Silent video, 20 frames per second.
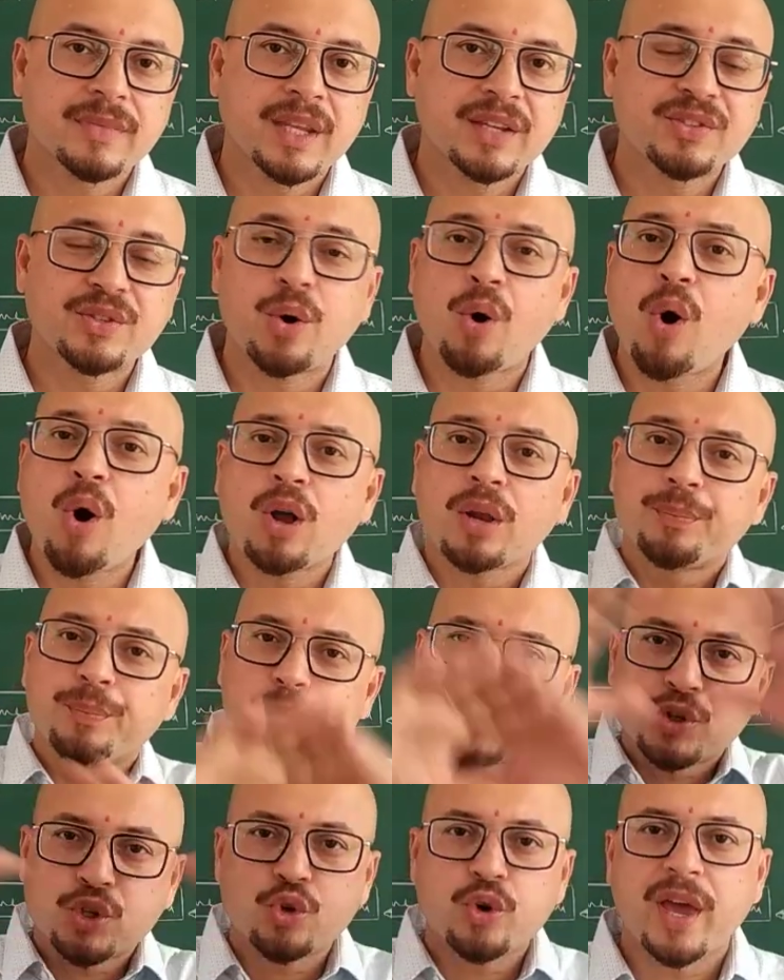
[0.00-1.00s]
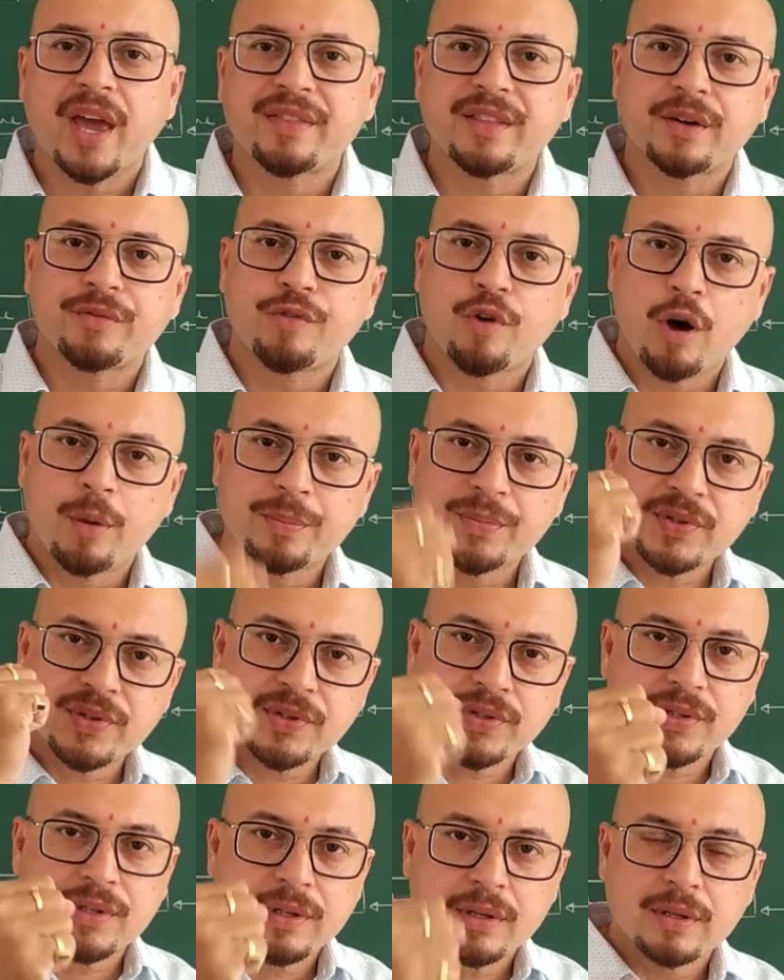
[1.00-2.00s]
So all put together
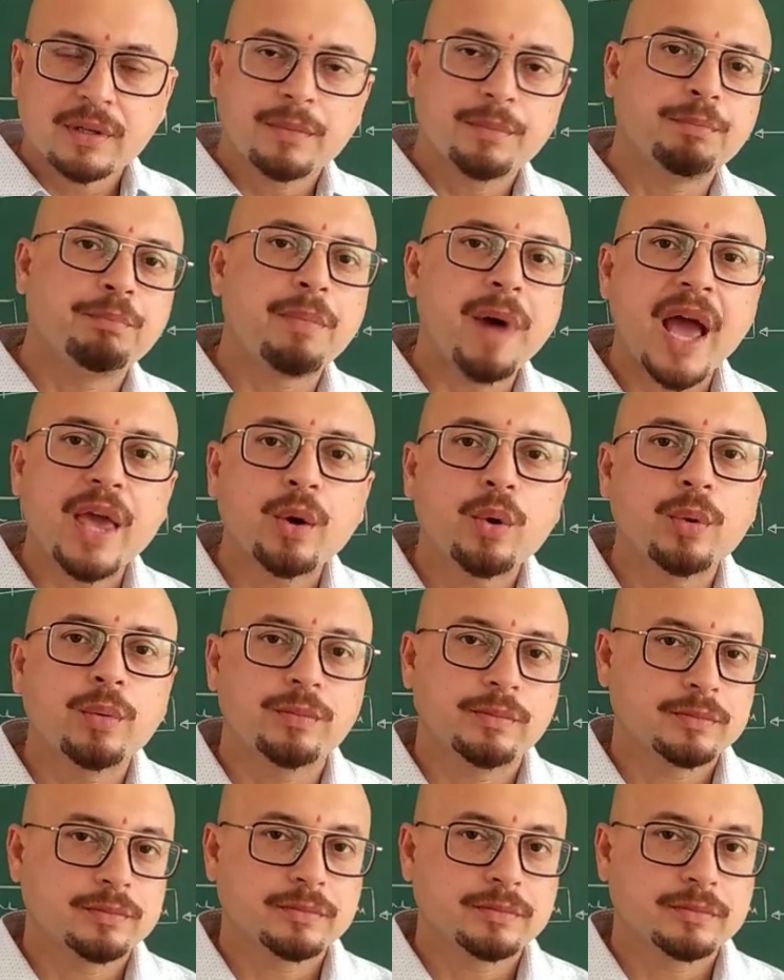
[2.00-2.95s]
forms biome.